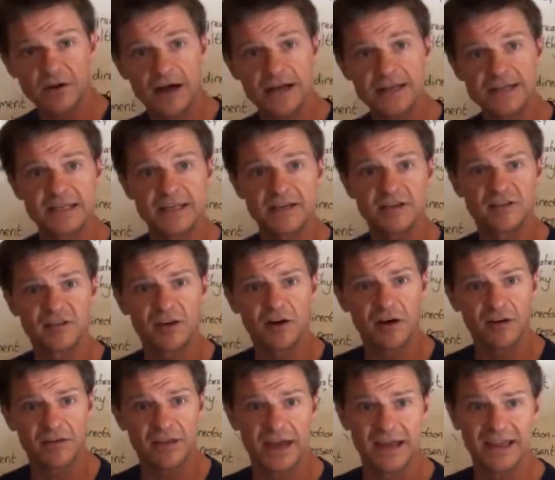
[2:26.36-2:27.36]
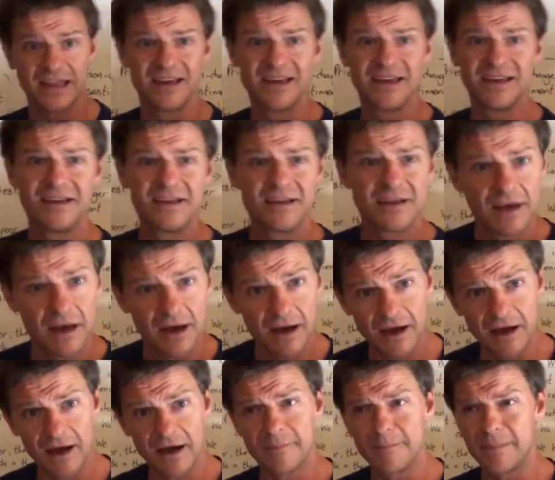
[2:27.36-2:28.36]
ideas? Are they
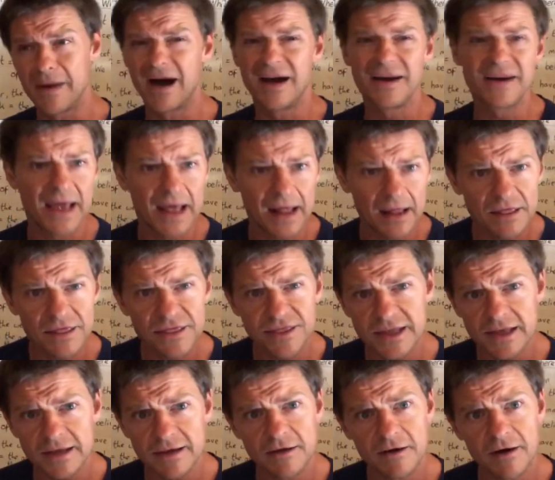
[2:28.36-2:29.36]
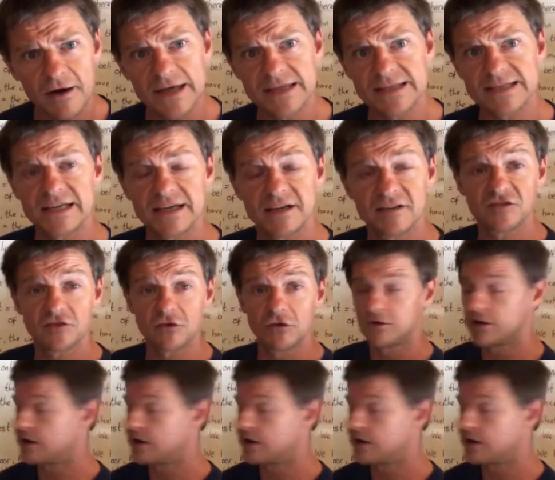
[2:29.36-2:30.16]
unhealthy ideas? Or